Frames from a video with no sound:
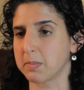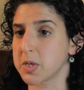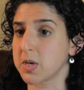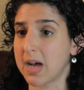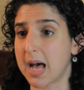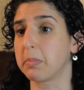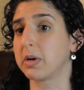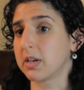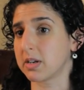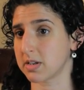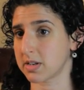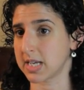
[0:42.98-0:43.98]
show
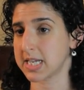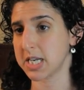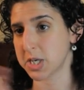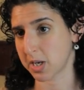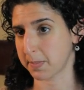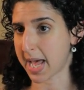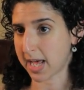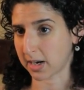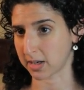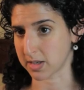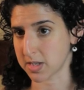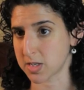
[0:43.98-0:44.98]
aberrant attentional
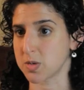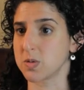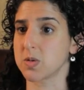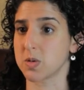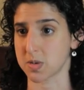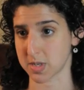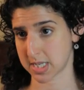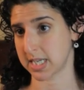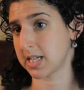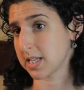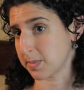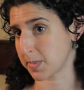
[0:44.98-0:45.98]
patterns to social
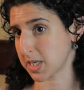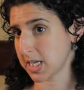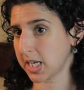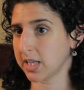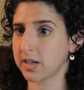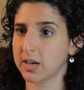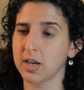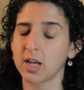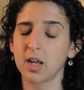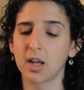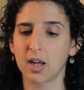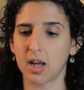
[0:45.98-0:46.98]
scenes in particular.
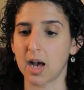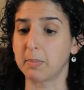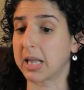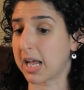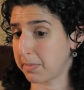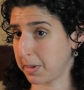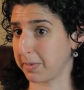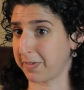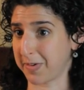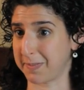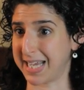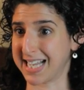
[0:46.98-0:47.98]
A lot of people
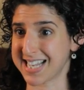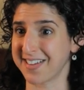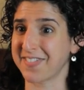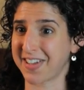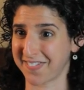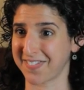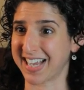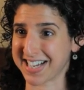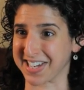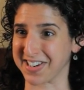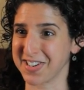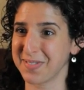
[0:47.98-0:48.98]
from ASF have
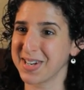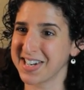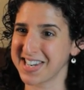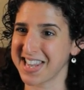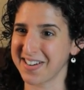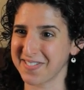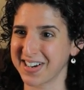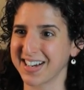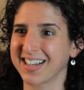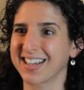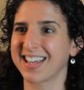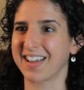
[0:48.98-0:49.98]
actually contributed to that
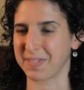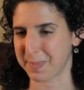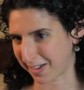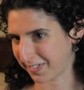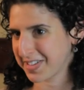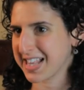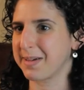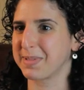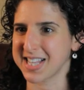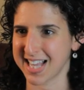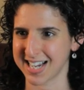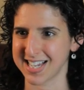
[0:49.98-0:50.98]
work. Kevin Pelfer's lab
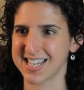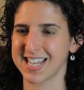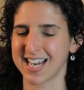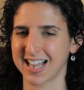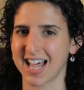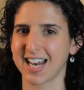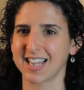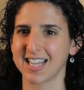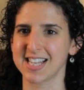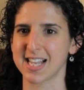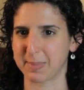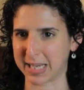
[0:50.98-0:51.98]
has done a lot on
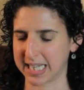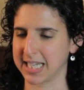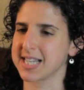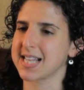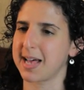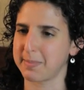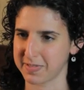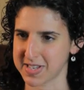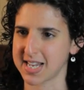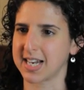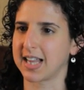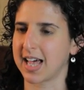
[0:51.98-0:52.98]
this. Ami Klein's lab has
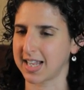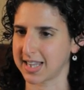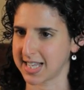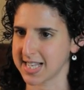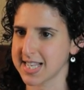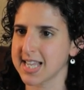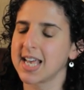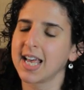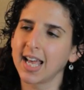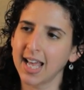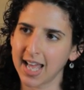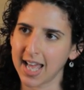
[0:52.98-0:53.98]
done a lot on this.
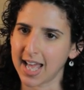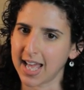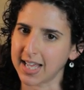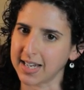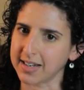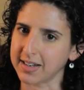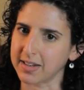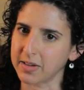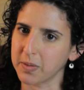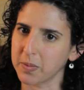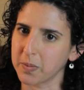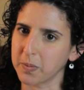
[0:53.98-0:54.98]
And
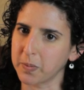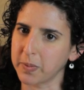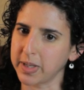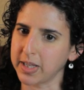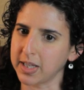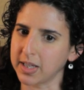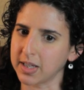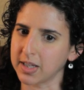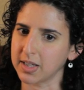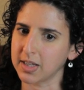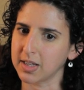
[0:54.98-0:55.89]
we